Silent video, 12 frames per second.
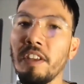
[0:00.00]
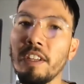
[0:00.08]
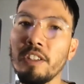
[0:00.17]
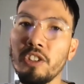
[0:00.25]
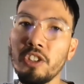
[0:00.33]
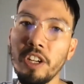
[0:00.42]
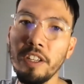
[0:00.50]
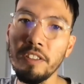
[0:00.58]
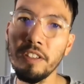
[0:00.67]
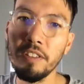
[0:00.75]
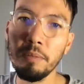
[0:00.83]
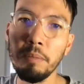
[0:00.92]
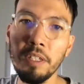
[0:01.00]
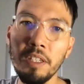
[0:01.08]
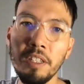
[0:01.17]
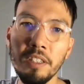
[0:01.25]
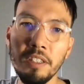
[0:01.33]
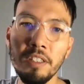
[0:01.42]
in shares that's a big
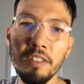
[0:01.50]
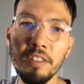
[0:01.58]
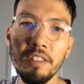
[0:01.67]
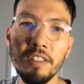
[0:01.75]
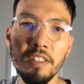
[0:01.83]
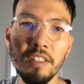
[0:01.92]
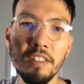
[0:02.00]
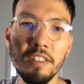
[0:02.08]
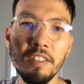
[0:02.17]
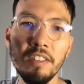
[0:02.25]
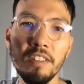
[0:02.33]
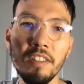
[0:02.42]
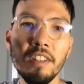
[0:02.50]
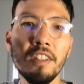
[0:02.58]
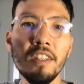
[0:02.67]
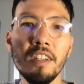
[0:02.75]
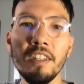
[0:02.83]
deal. Like